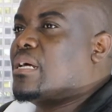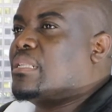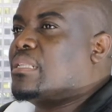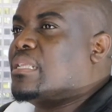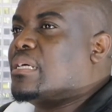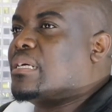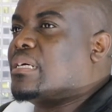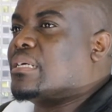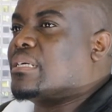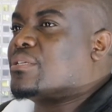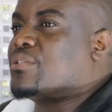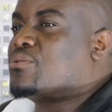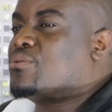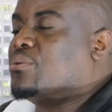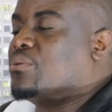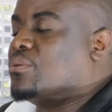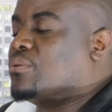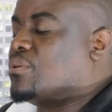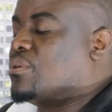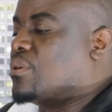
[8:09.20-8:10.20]
the
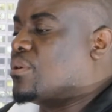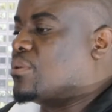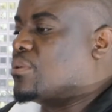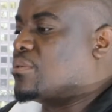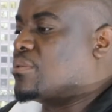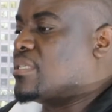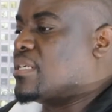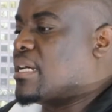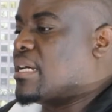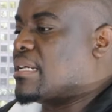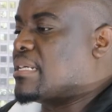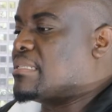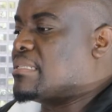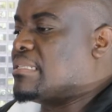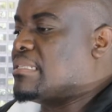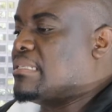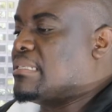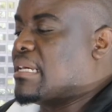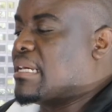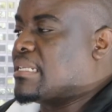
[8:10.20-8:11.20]
school called
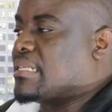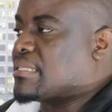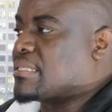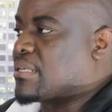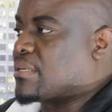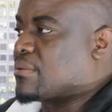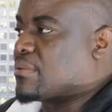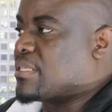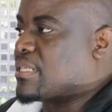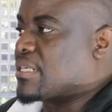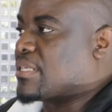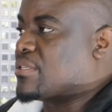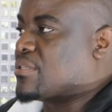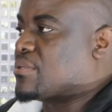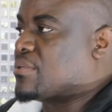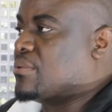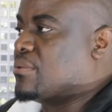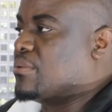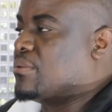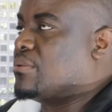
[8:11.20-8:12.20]
Zidikeni Secondary
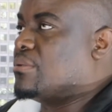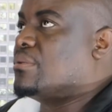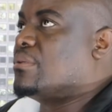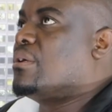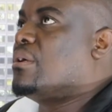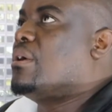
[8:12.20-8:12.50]
School